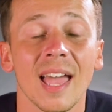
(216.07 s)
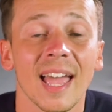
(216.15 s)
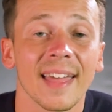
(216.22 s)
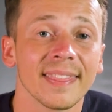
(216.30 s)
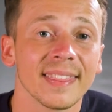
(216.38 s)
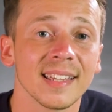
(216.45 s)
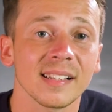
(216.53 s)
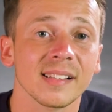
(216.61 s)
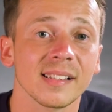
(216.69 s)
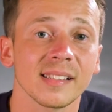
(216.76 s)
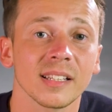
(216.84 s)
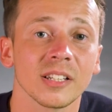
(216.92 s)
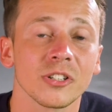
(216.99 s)
And this
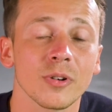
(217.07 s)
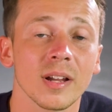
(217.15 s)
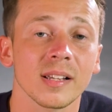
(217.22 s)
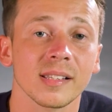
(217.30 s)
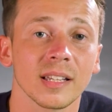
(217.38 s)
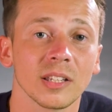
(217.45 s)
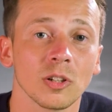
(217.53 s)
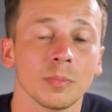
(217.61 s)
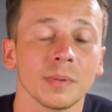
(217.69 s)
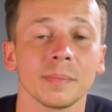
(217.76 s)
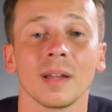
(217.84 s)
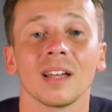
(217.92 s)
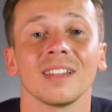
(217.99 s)
is the address that you'll
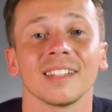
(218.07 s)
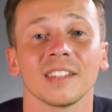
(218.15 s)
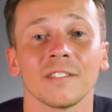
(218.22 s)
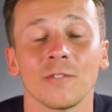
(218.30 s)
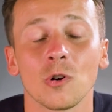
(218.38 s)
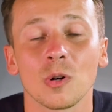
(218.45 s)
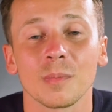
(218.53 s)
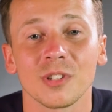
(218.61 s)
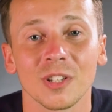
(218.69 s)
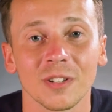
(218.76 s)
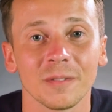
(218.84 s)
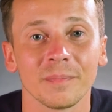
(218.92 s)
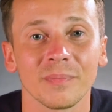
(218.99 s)
be mailing the form
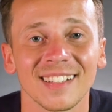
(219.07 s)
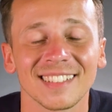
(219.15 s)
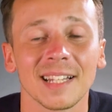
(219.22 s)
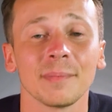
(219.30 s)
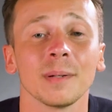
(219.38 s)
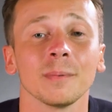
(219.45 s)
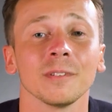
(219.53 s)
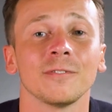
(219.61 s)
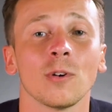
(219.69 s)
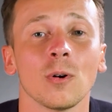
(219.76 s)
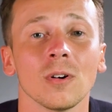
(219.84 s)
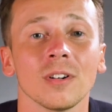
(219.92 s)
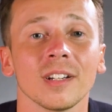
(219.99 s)
to. Step number
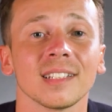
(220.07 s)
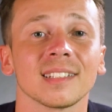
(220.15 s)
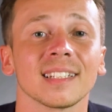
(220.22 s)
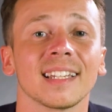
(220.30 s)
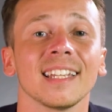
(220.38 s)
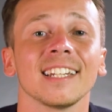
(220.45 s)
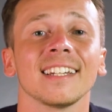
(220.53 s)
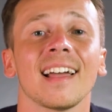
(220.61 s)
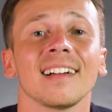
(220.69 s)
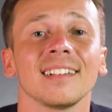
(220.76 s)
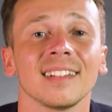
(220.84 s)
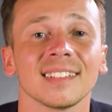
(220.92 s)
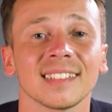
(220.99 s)
4 is to get an
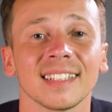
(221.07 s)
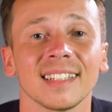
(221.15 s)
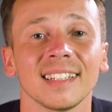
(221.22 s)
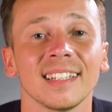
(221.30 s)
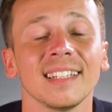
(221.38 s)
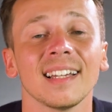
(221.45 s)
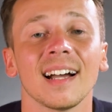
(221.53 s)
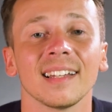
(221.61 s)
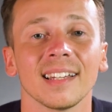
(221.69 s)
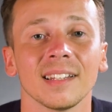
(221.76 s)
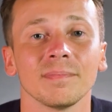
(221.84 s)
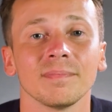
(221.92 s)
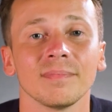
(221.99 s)
LLC EIN.